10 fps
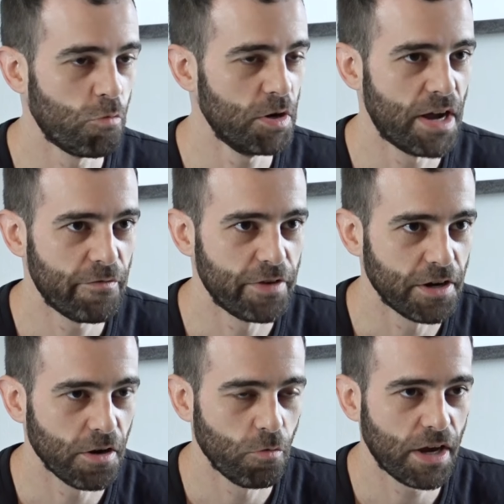we don't have
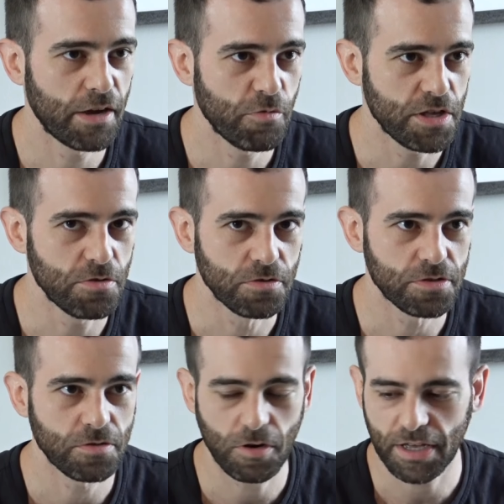vinegar, what can we
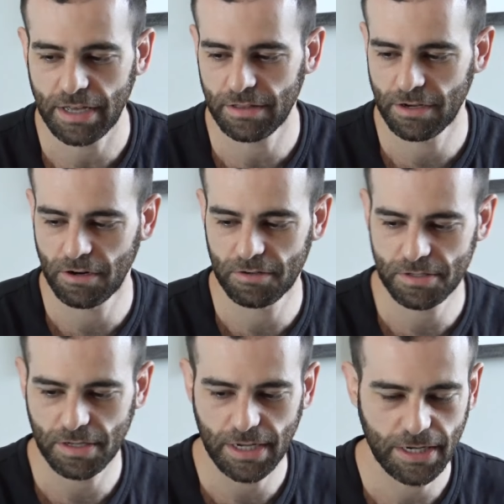use? Okay, there's